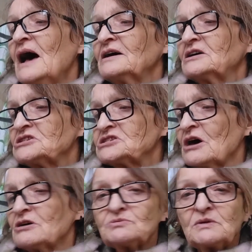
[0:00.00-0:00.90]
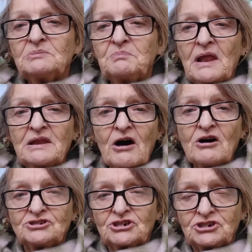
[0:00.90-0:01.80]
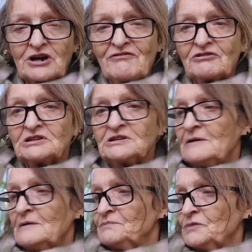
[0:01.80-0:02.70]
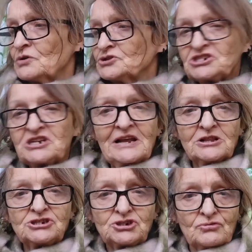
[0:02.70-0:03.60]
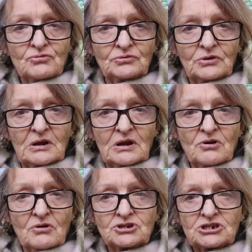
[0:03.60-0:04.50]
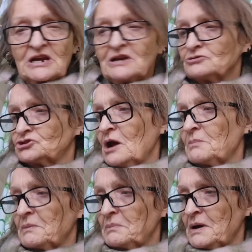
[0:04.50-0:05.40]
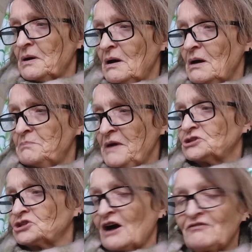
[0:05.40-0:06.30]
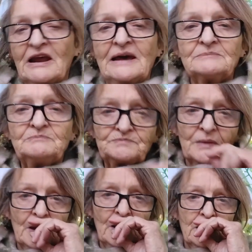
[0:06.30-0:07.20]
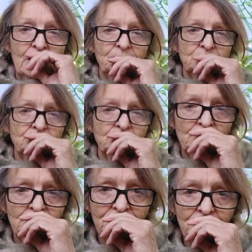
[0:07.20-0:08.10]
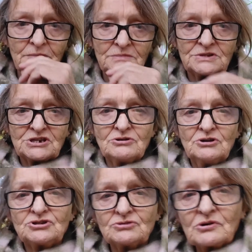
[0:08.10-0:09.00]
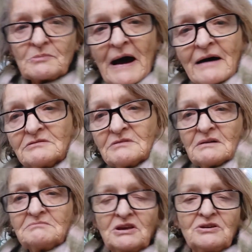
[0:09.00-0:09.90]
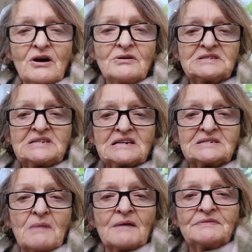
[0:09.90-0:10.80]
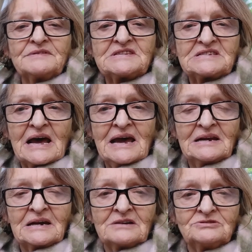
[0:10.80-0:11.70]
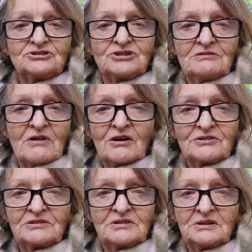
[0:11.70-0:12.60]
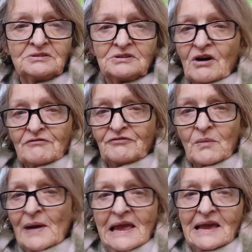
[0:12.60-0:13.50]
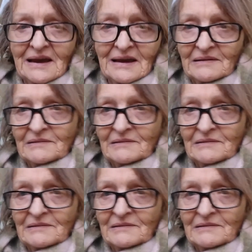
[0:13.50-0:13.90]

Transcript: and concerned with larger travel, not just a little jaunt, not just a little trip, big travelling. So you talk about, you know, a 6-month stay in a country rather than going for a week